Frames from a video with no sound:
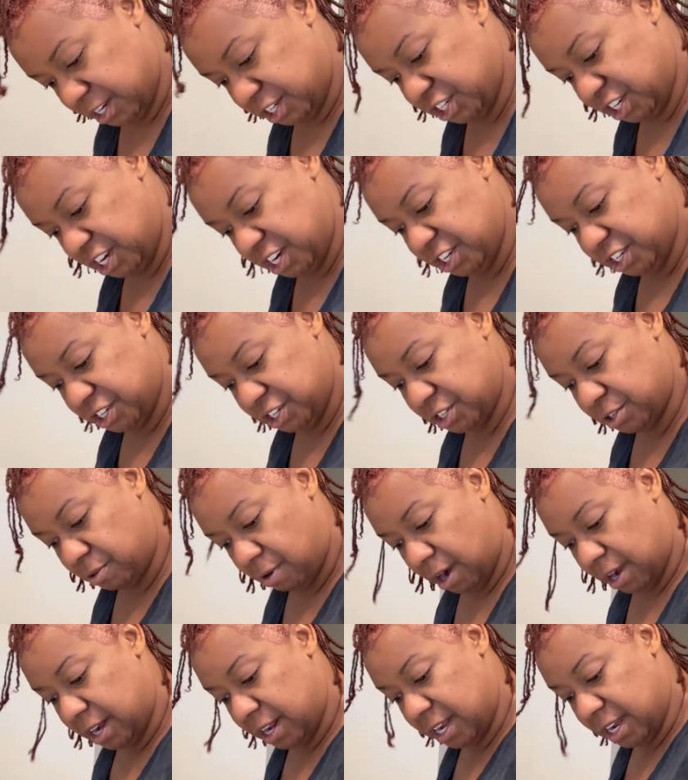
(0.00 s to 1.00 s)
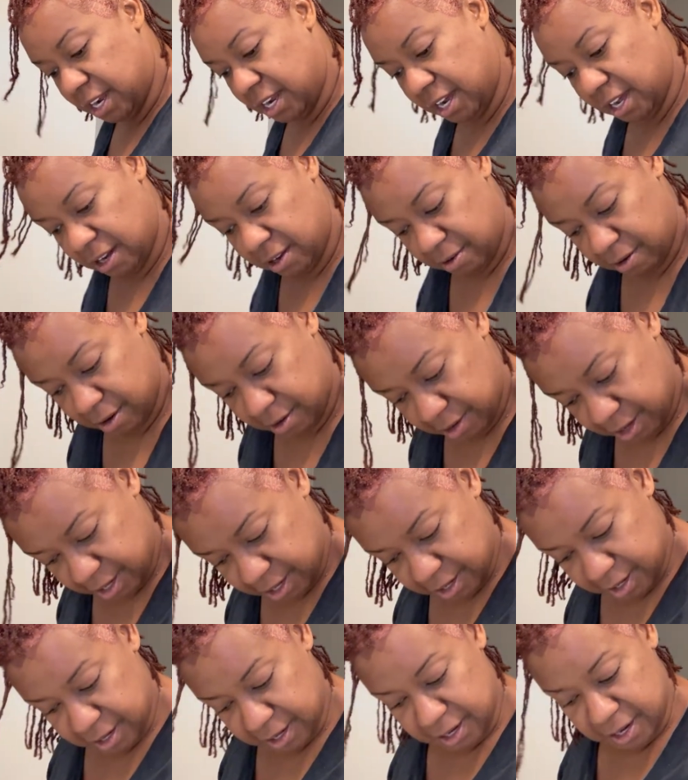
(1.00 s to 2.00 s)
changed it so I didn't get color on
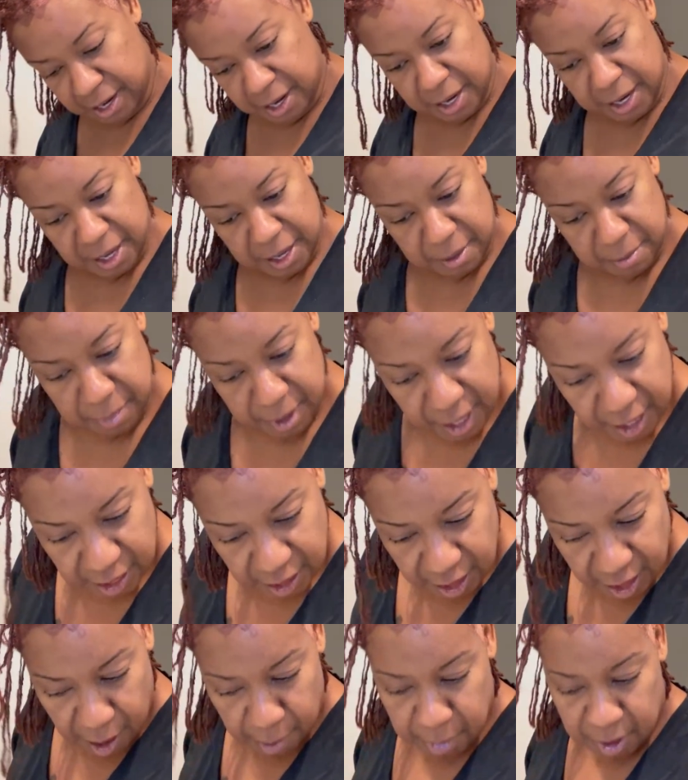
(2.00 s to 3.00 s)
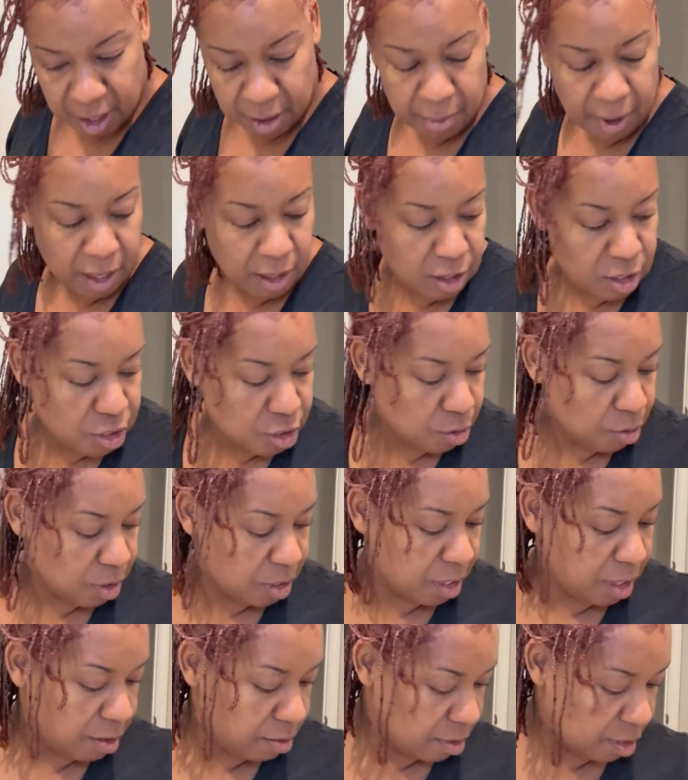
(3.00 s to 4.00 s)
it. But I think I'm going to leave my little
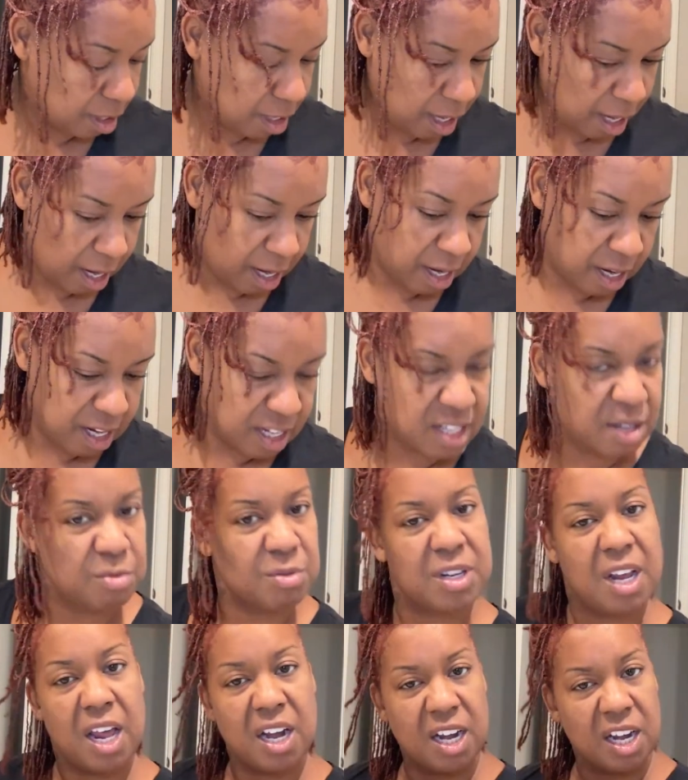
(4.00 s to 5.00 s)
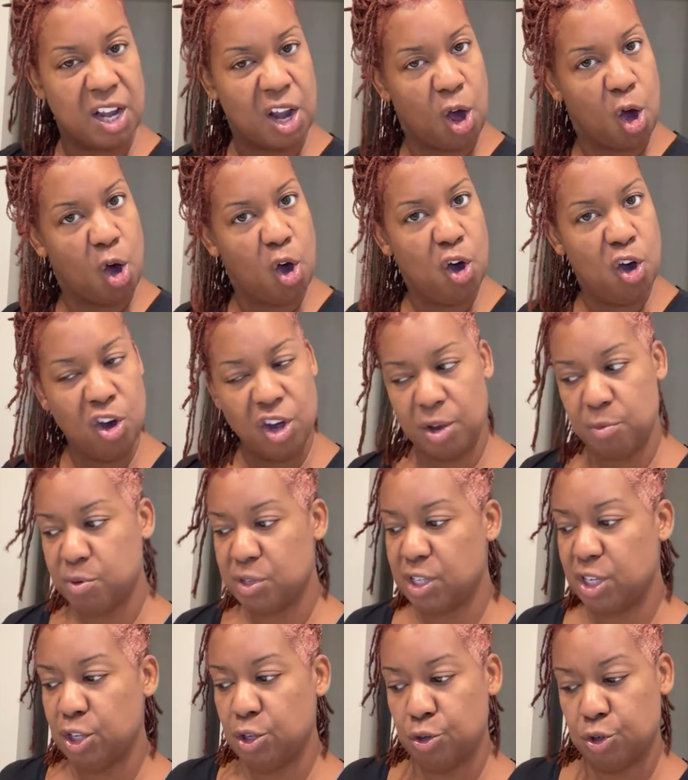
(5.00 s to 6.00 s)
shorts on today because it was kind of long. It was
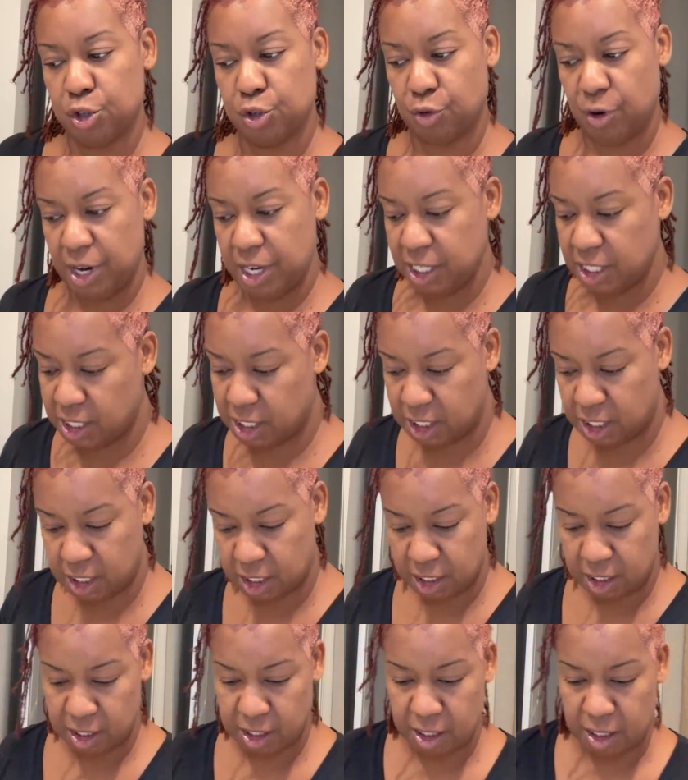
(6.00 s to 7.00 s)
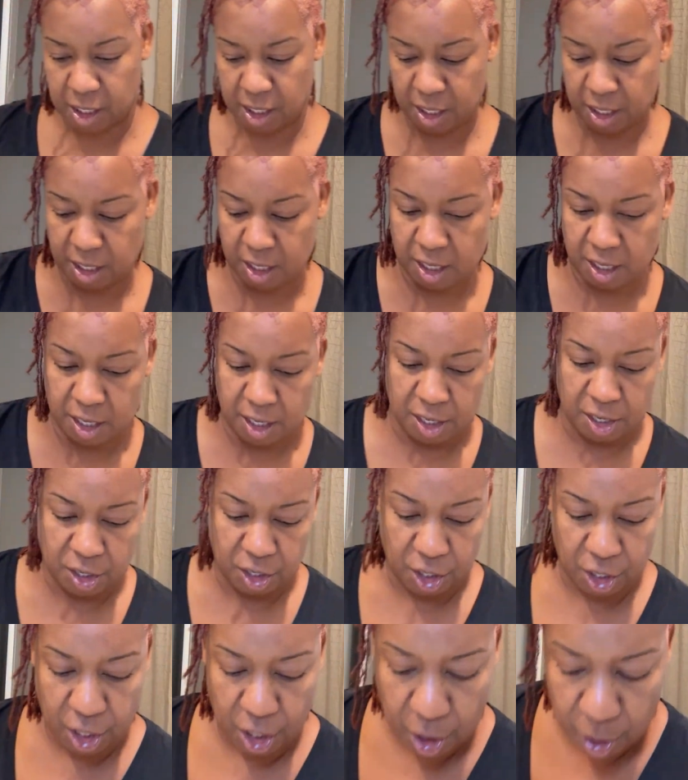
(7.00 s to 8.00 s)
a little dress.
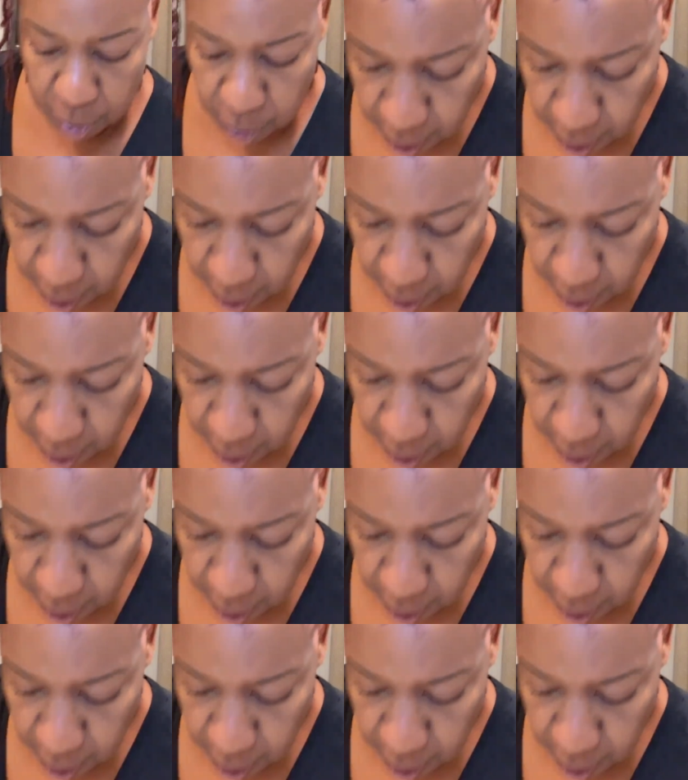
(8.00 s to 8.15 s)
You know,